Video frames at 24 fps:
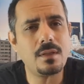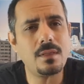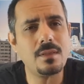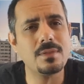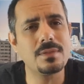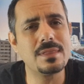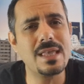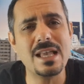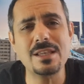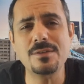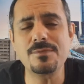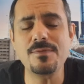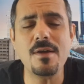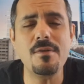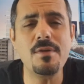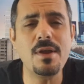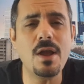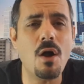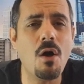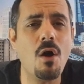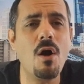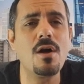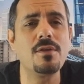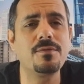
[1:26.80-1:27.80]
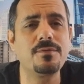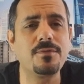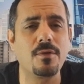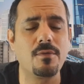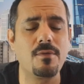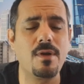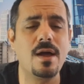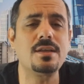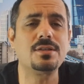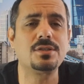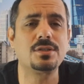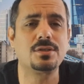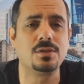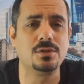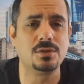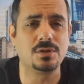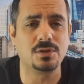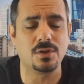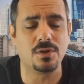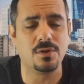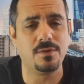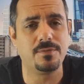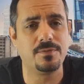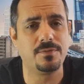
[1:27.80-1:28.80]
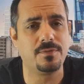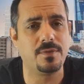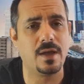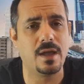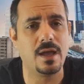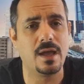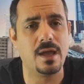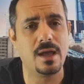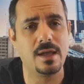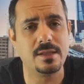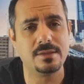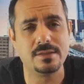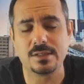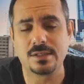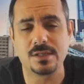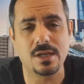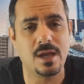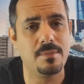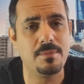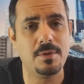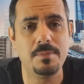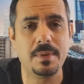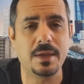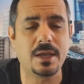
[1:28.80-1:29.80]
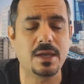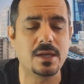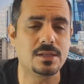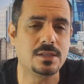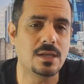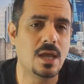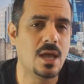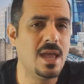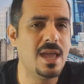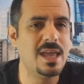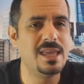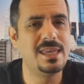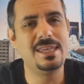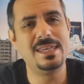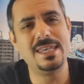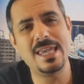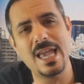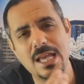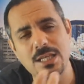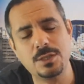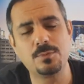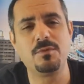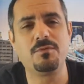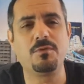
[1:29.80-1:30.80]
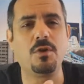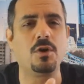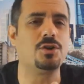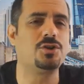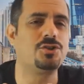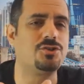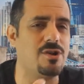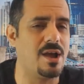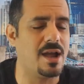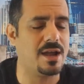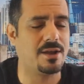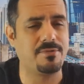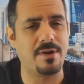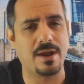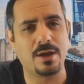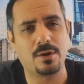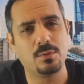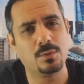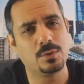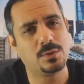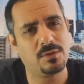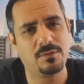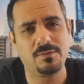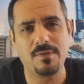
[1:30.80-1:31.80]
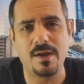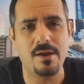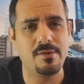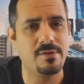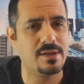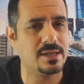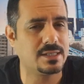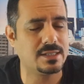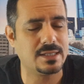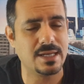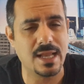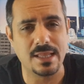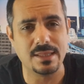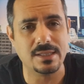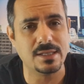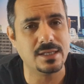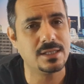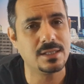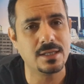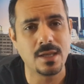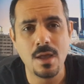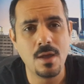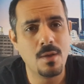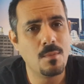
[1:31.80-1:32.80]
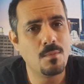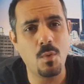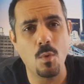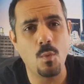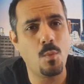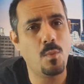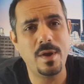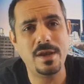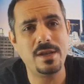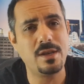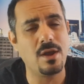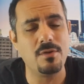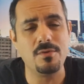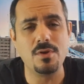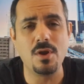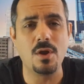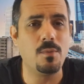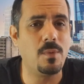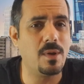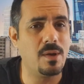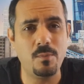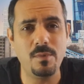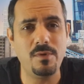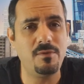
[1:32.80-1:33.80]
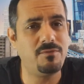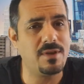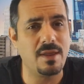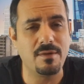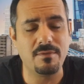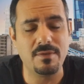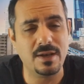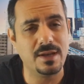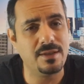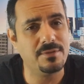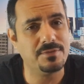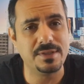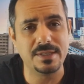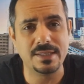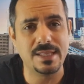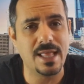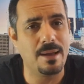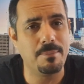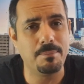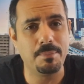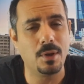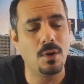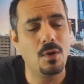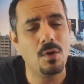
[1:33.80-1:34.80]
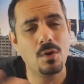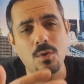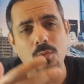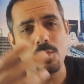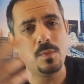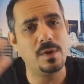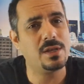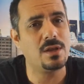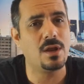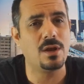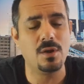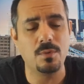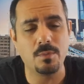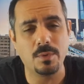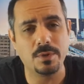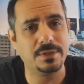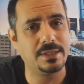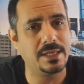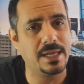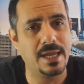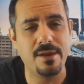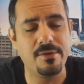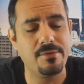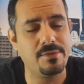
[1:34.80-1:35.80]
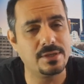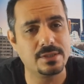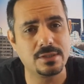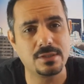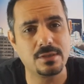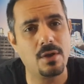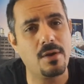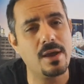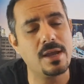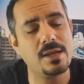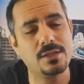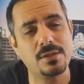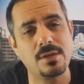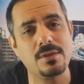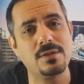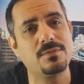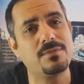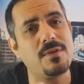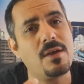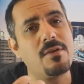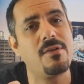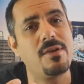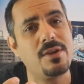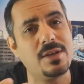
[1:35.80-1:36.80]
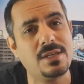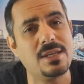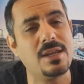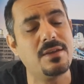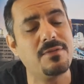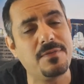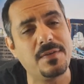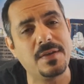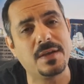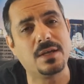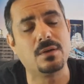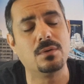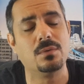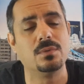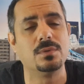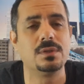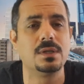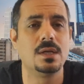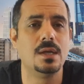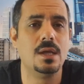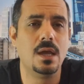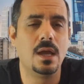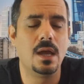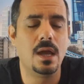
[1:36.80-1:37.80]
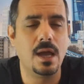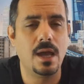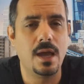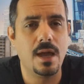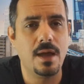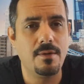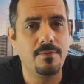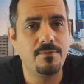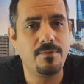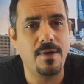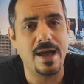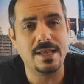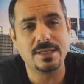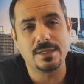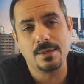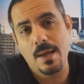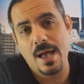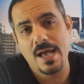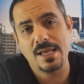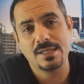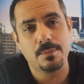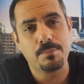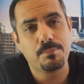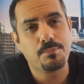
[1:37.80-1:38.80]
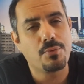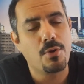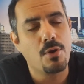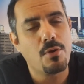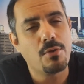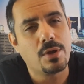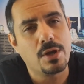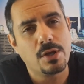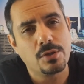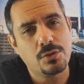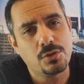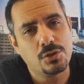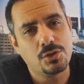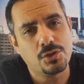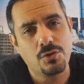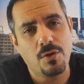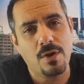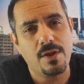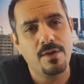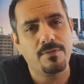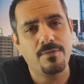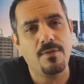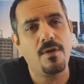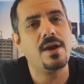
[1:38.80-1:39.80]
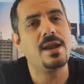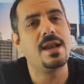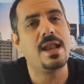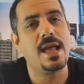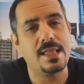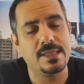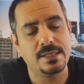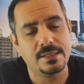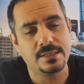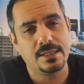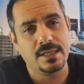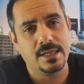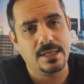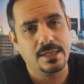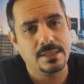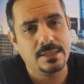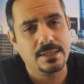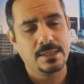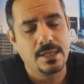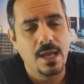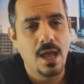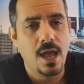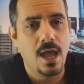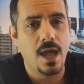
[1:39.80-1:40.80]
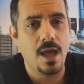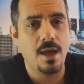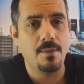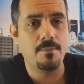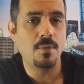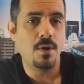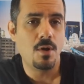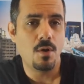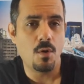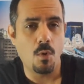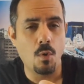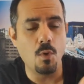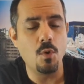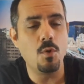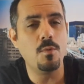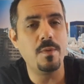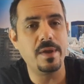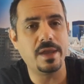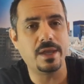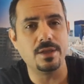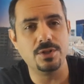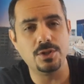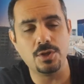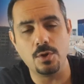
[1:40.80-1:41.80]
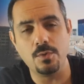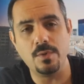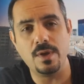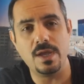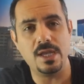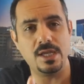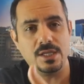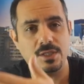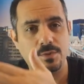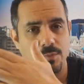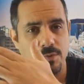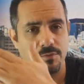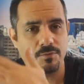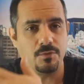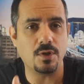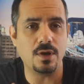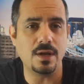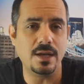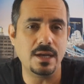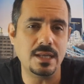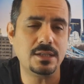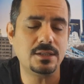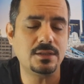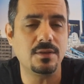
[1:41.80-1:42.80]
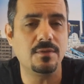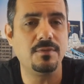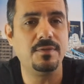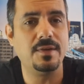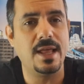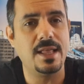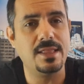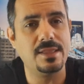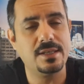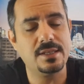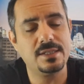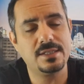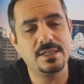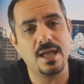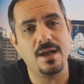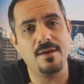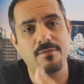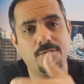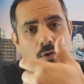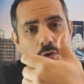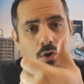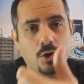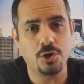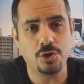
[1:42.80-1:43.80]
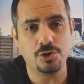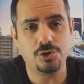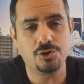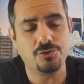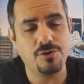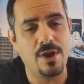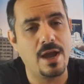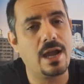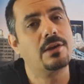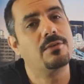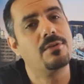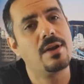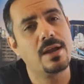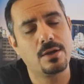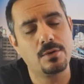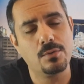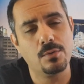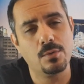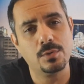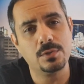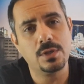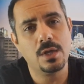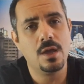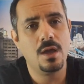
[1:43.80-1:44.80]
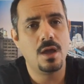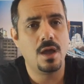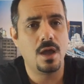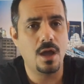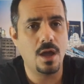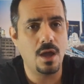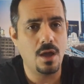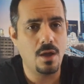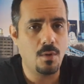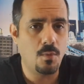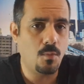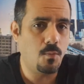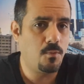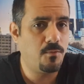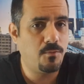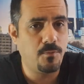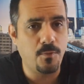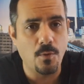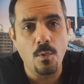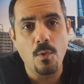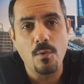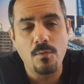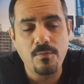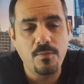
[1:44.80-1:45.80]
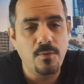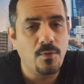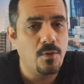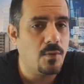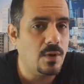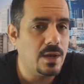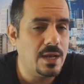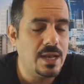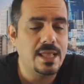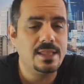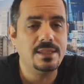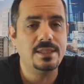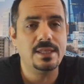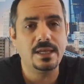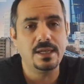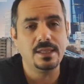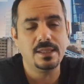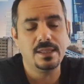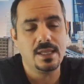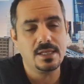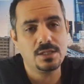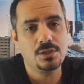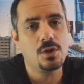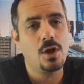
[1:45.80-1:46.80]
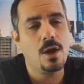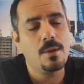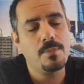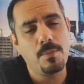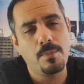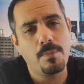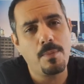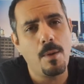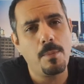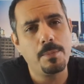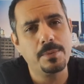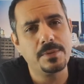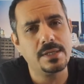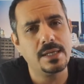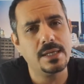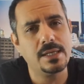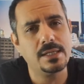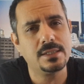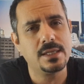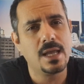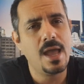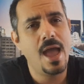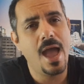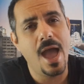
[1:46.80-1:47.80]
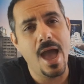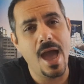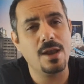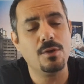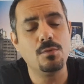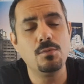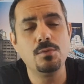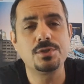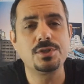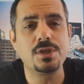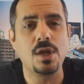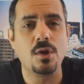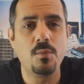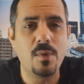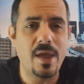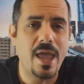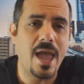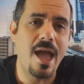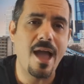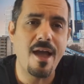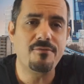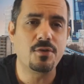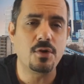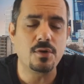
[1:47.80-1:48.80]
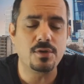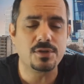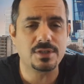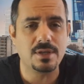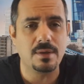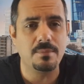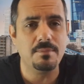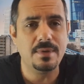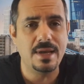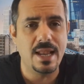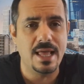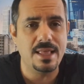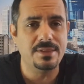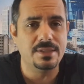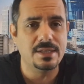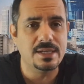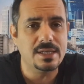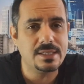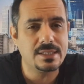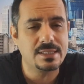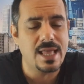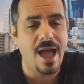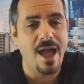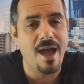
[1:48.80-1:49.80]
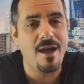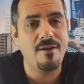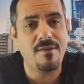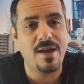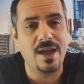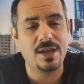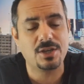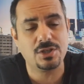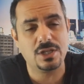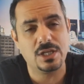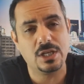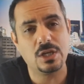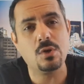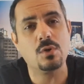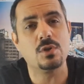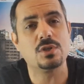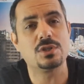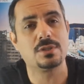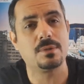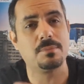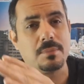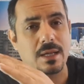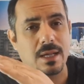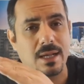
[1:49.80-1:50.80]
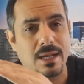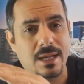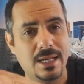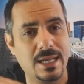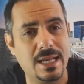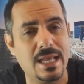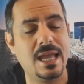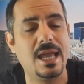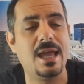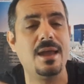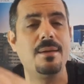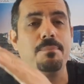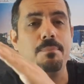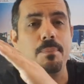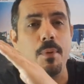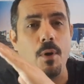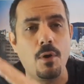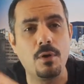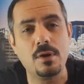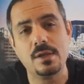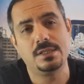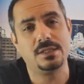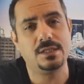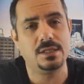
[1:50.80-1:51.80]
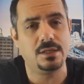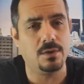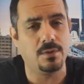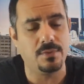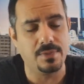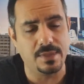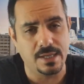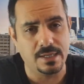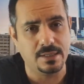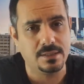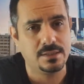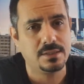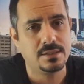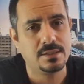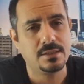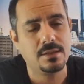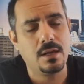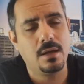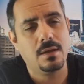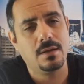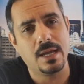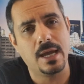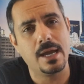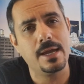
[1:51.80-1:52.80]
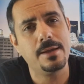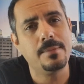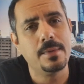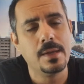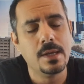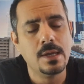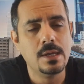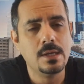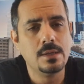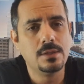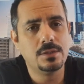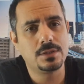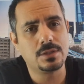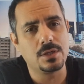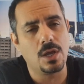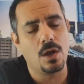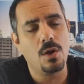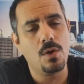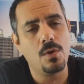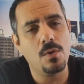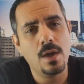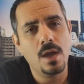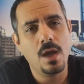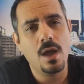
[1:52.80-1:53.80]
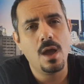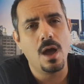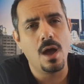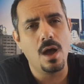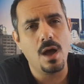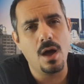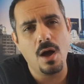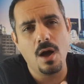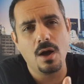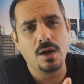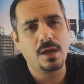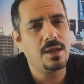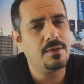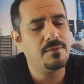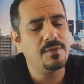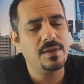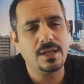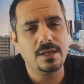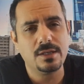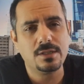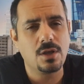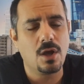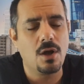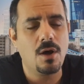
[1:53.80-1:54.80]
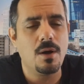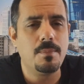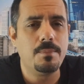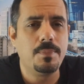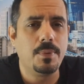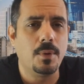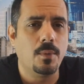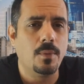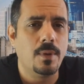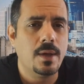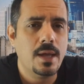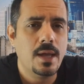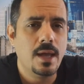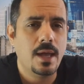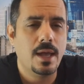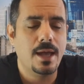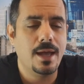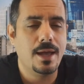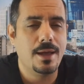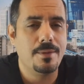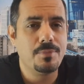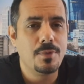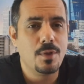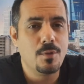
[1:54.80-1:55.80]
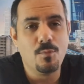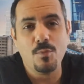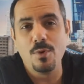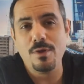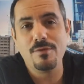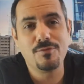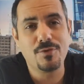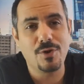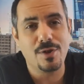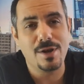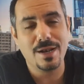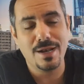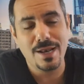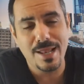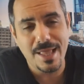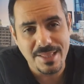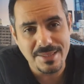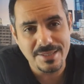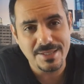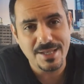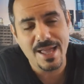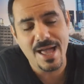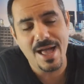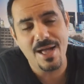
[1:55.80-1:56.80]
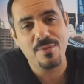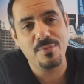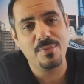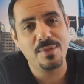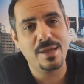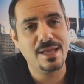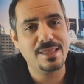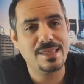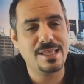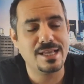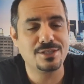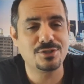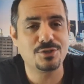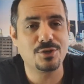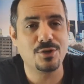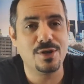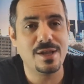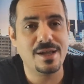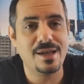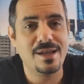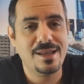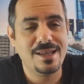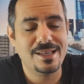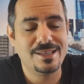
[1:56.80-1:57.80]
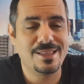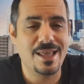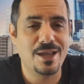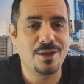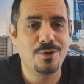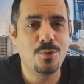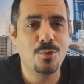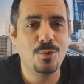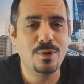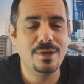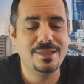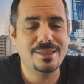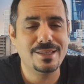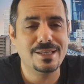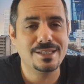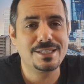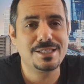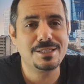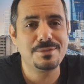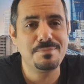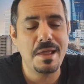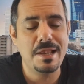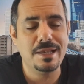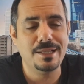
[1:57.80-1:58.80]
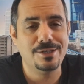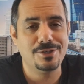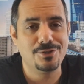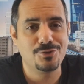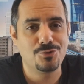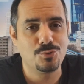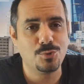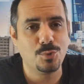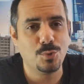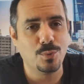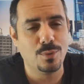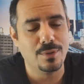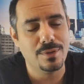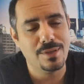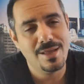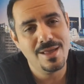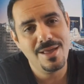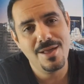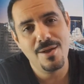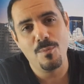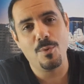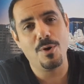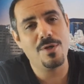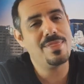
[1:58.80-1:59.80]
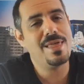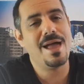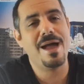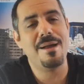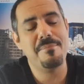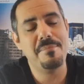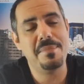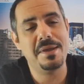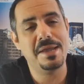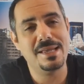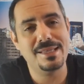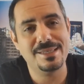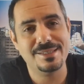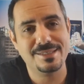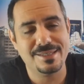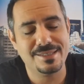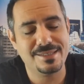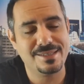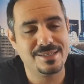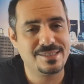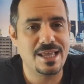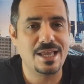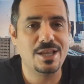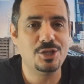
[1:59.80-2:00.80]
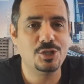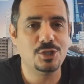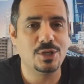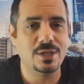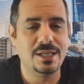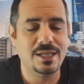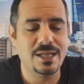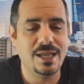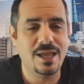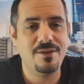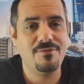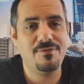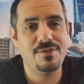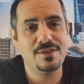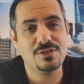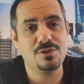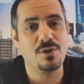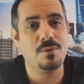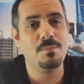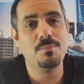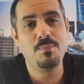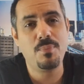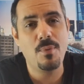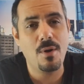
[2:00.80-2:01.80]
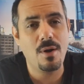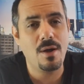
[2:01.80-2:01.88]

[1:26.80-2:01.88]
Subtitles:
that's very hard for us to sort of determine because, yes, we've got track records of various lenders, but we don't know it. We've never lived in that block. We don't know what the area's like. So it's very, very difficult as a broker to try to finance these. All we can do is we've got a list of lenders that have got a good track record for lending in this type of properties. And also we have got some lenders that have actually got some clear policy on this, okay? So I'll give an example. We've got a lender out there that's got they call it the Smellies rule. What that means is essentially if it's on